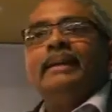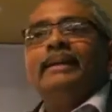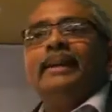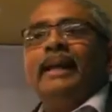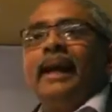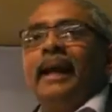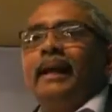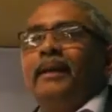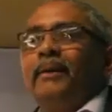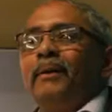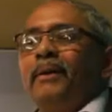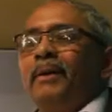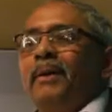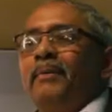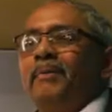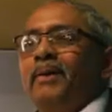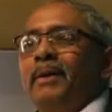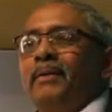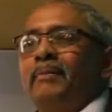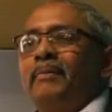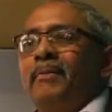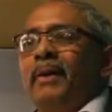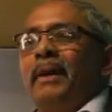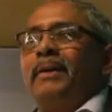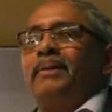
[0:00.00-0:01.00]
I said, I don't know
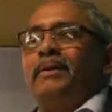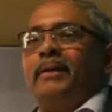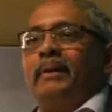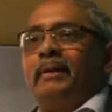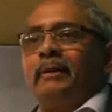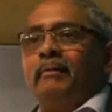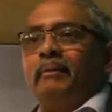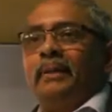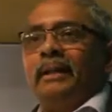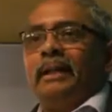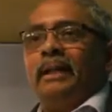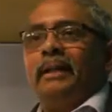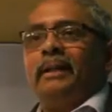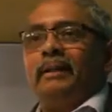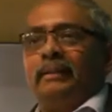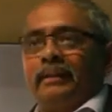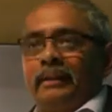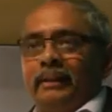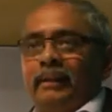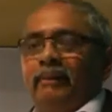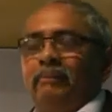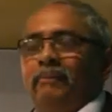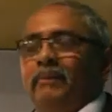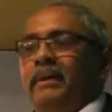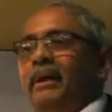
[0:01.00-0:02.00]
about fiction, but there is
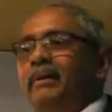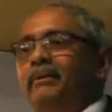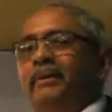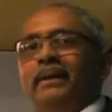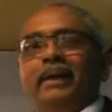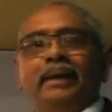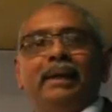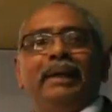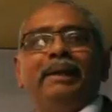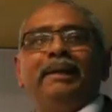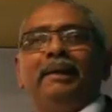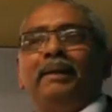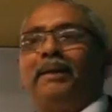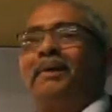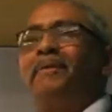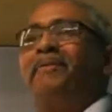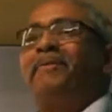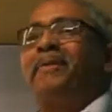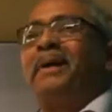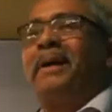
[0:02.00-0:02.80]
definitely a lot of